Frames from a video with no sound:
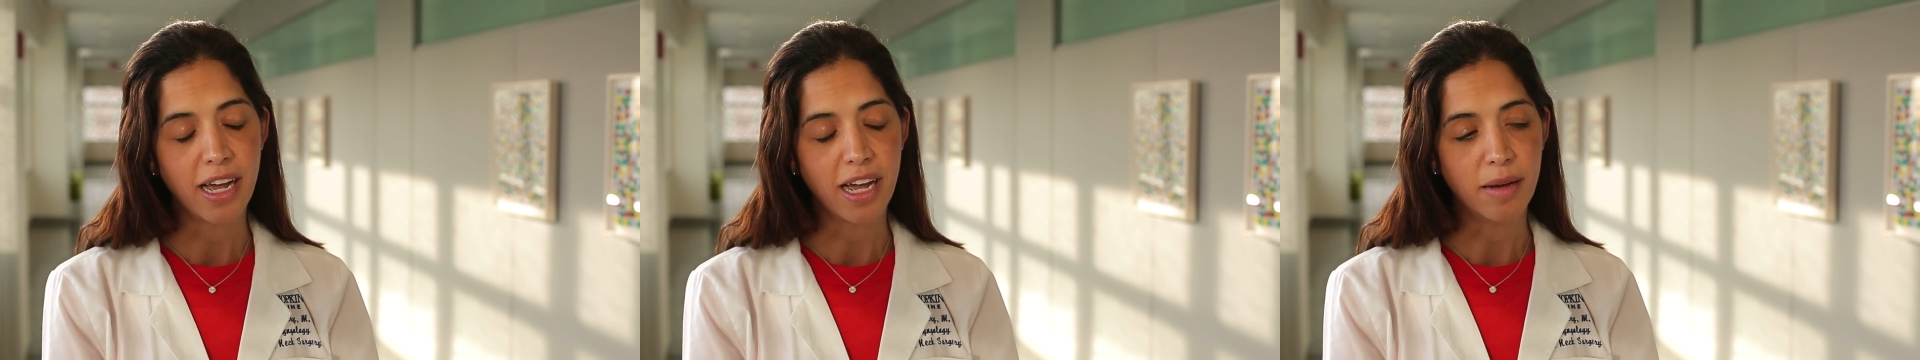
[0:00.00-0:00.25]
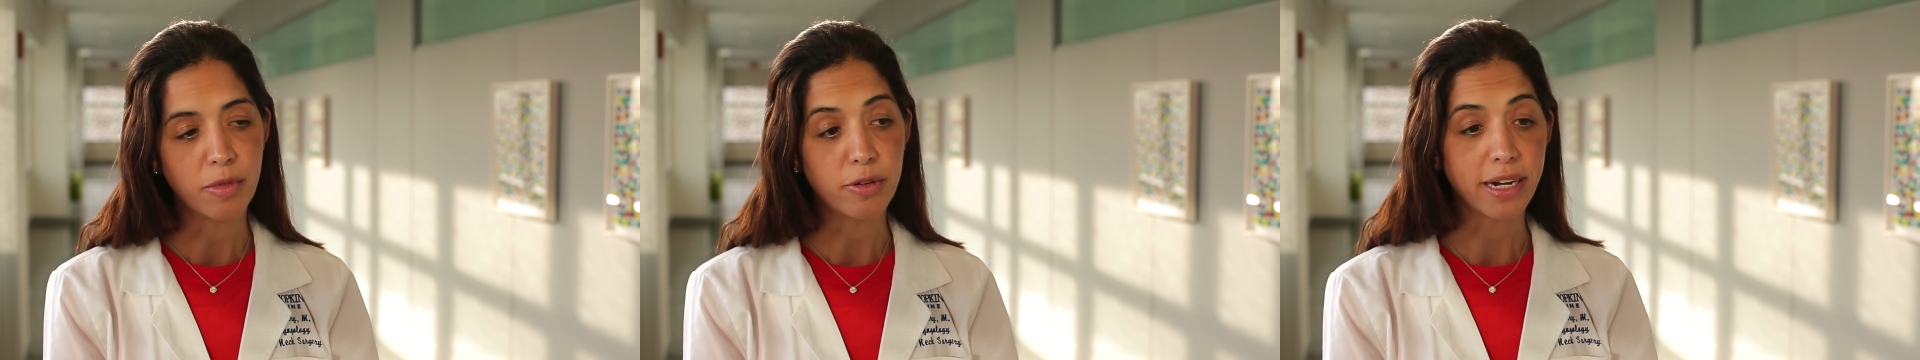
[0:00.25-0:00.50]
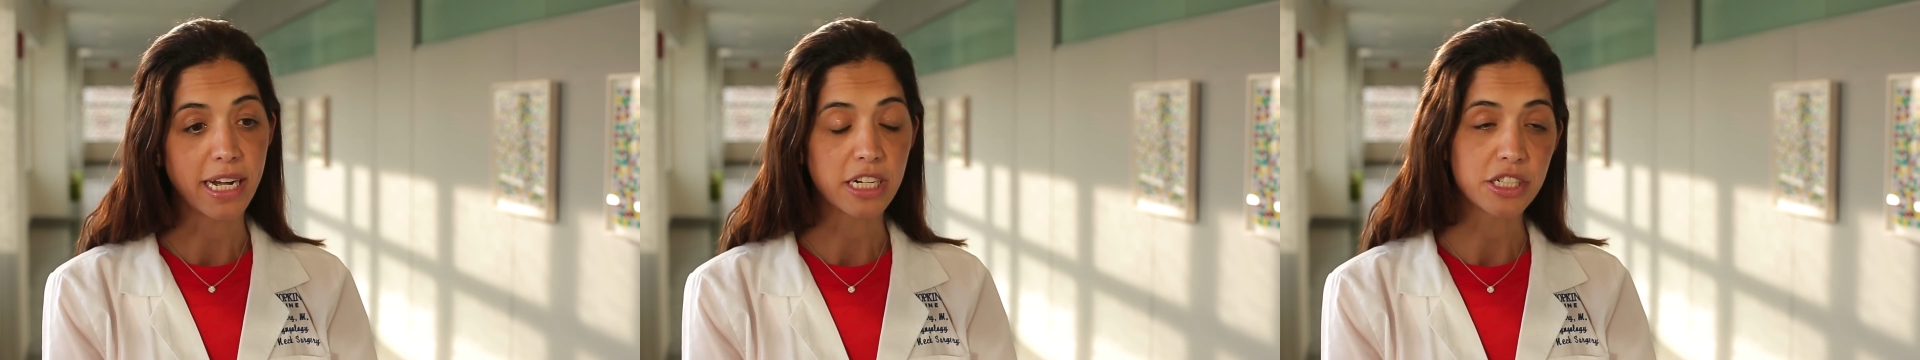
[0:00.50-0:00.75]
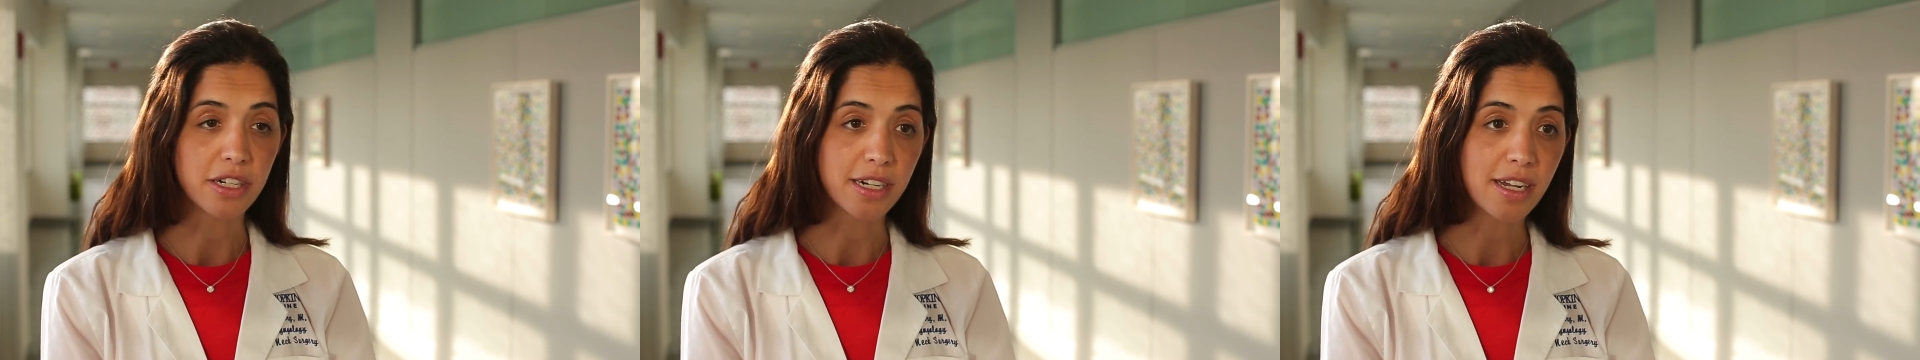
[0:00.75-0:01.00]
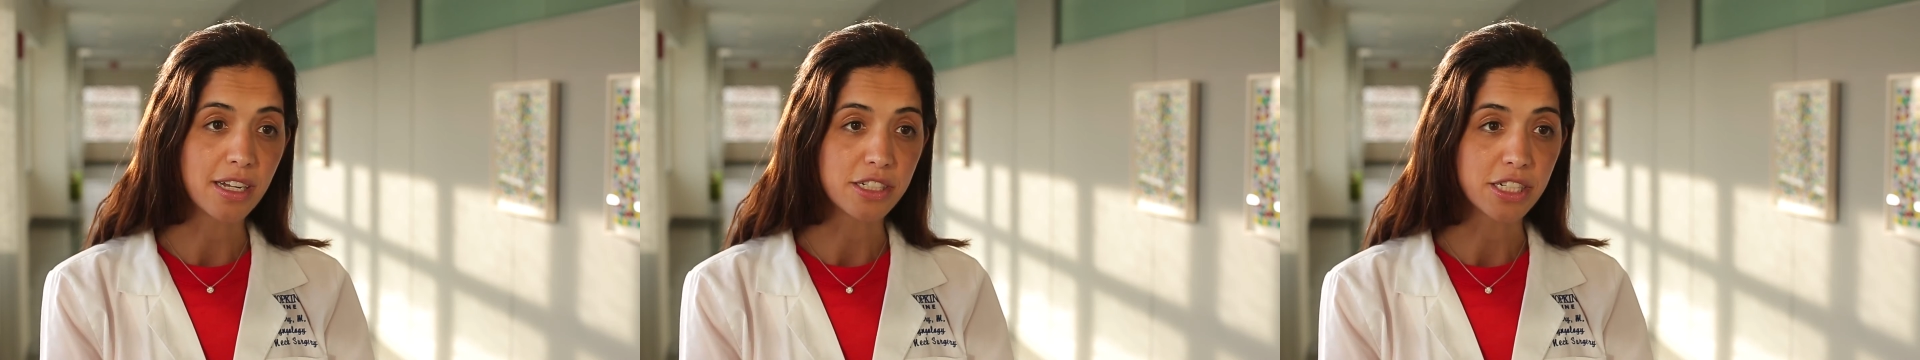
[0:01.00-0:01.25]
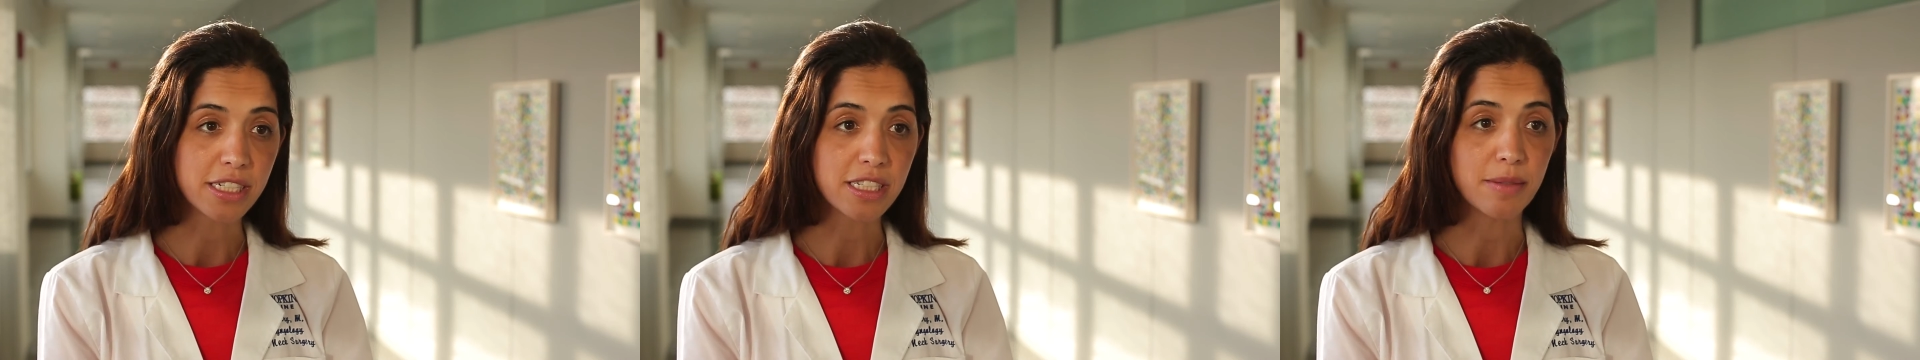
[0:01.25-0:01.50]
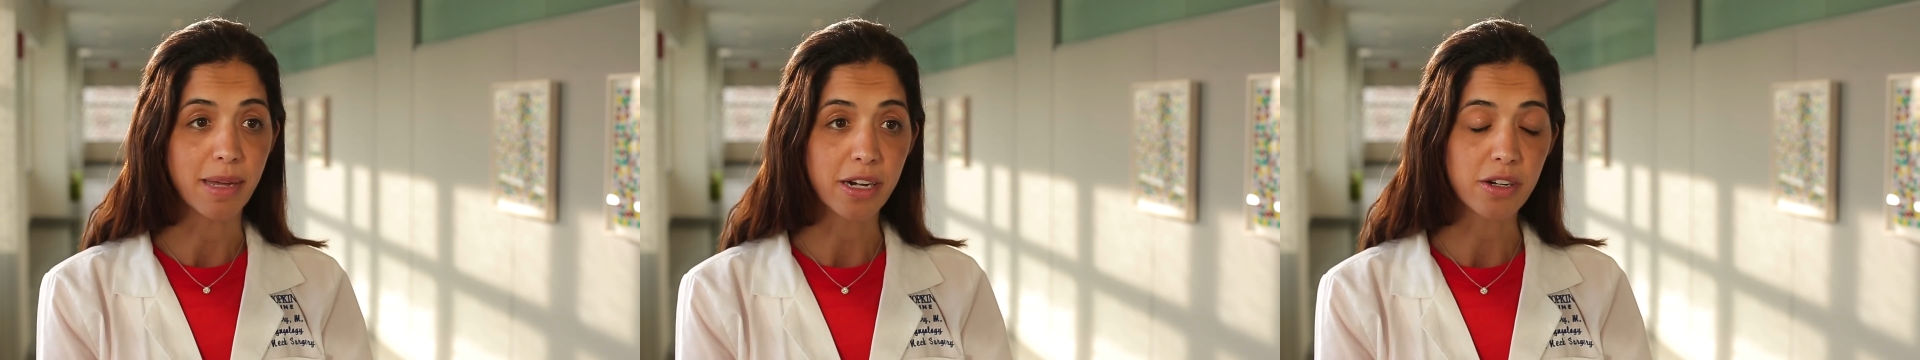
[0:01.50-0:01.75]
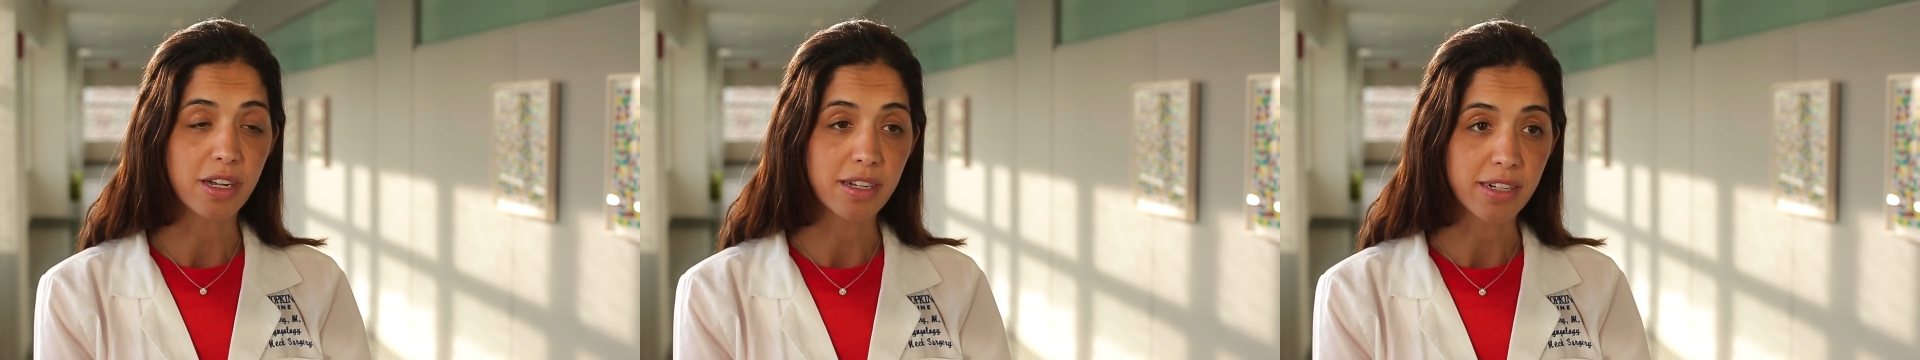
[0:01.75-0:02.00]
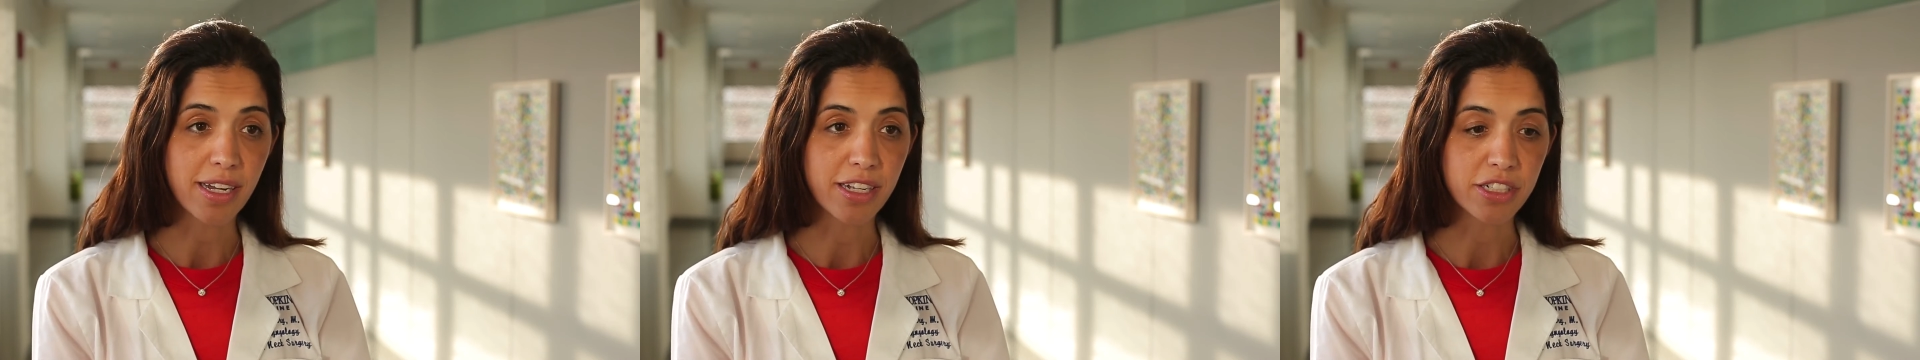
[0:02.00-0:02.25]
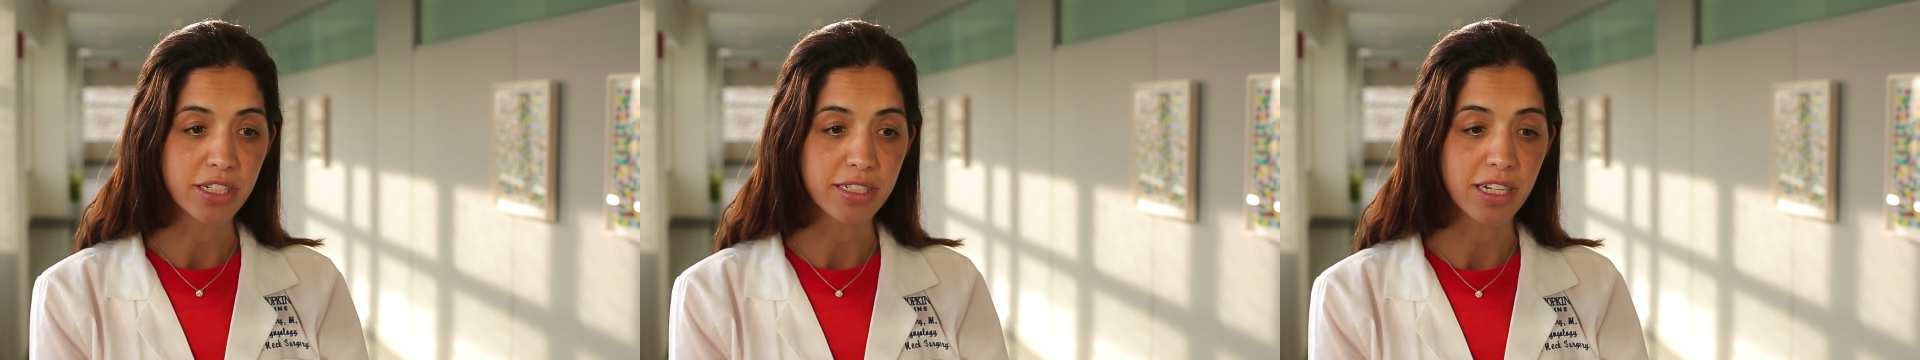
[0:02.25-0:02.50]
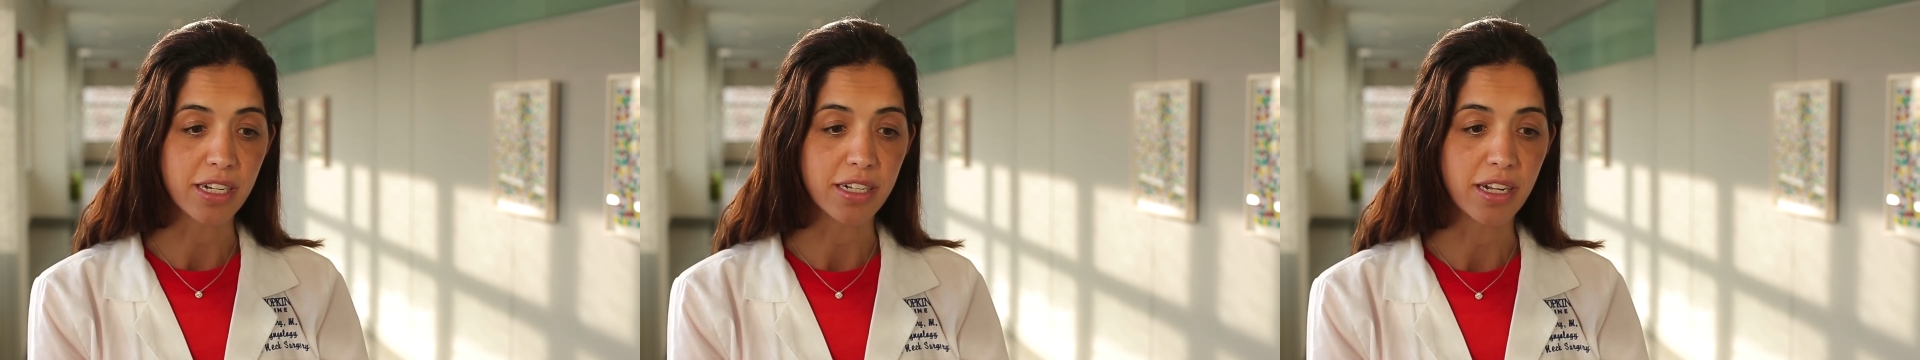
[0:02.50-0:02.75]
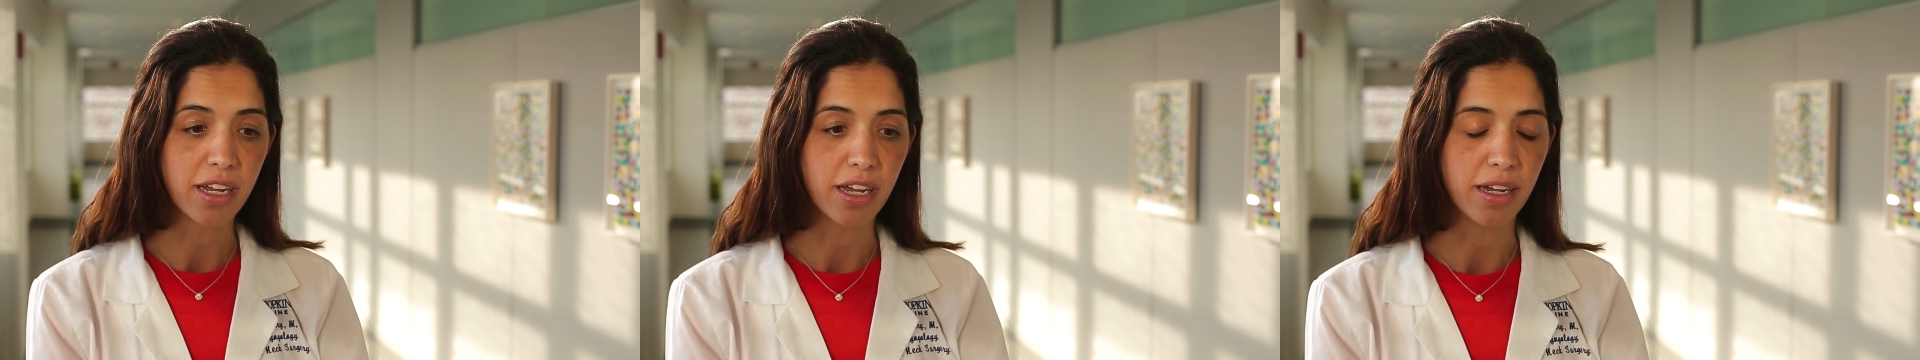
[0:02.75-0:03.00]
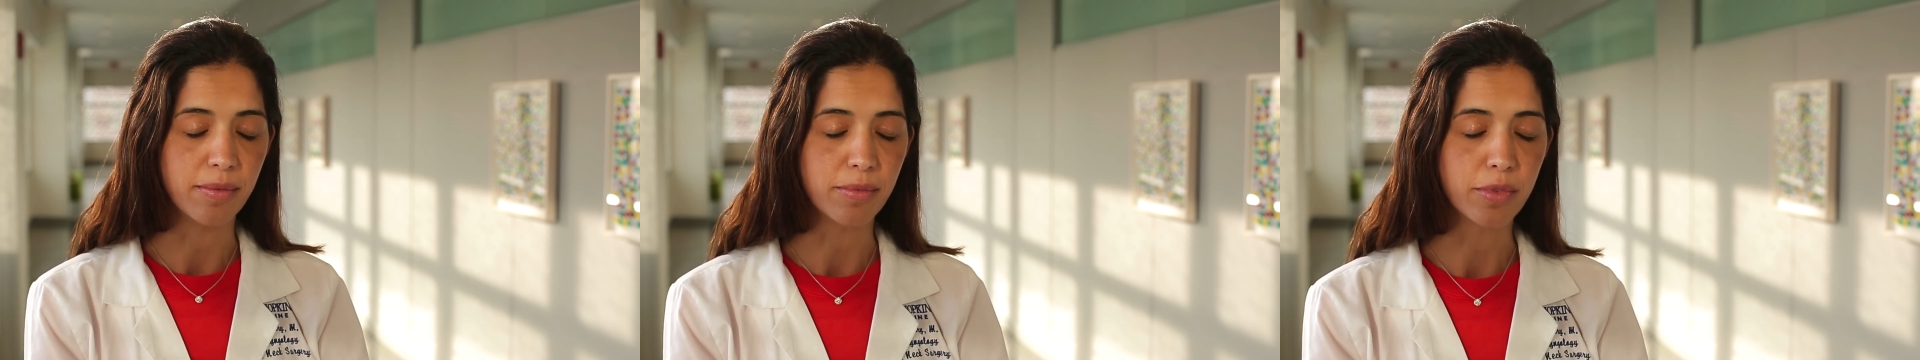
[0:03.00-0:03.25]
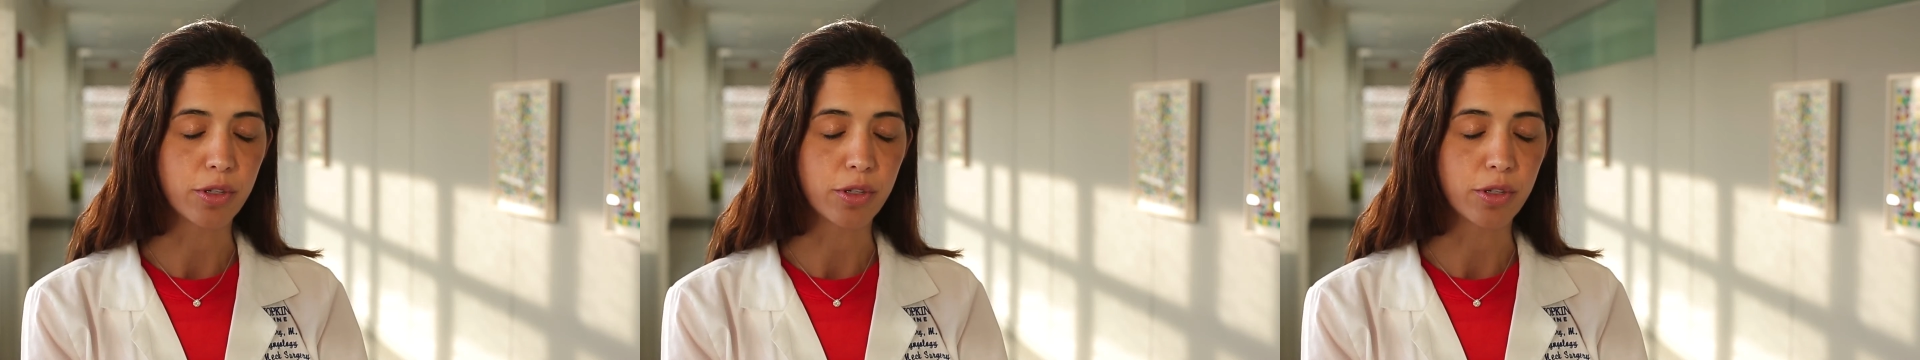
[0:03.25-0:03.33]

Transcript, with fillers: Um, the radiation oncologist, the medical oncologist, and the, um,